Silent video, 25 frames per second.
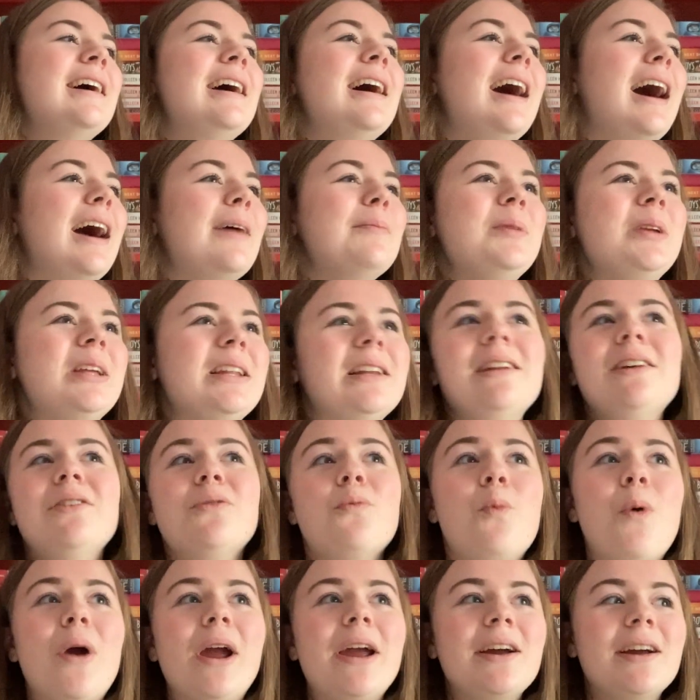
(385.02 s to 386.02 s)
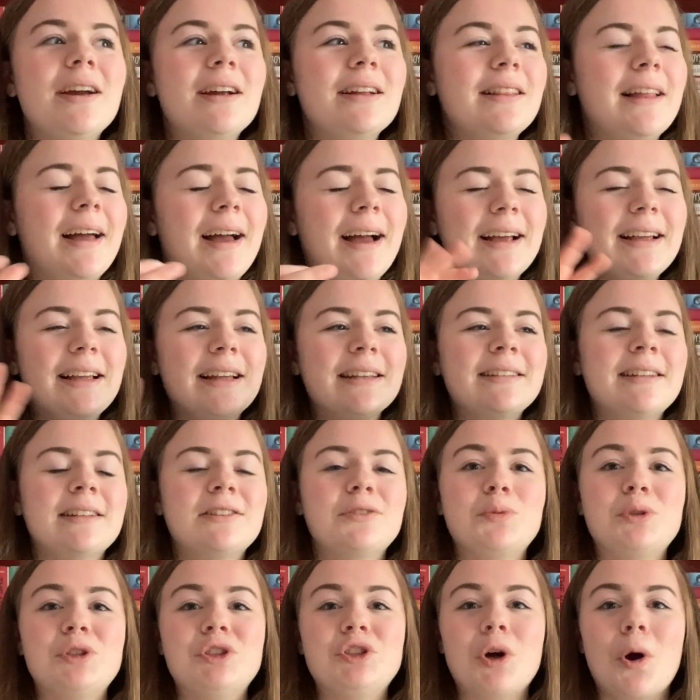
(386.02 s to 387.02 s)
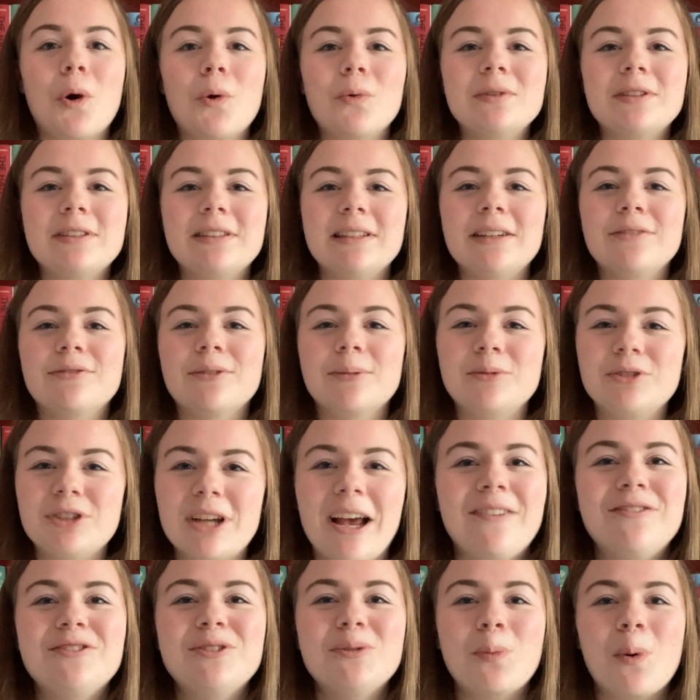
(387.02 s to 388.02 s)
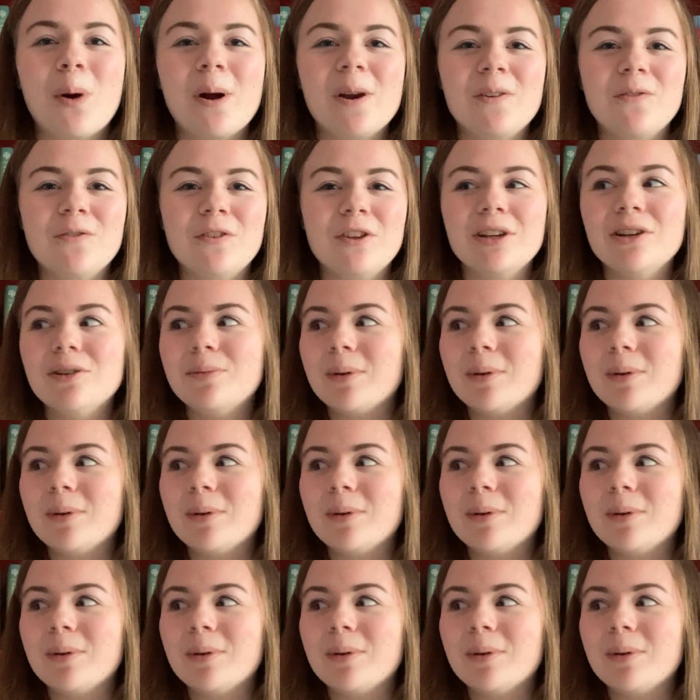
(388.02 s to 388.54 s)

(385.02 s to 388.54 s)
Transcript: I mean, I guess that's we don't see from Jeff's point of view,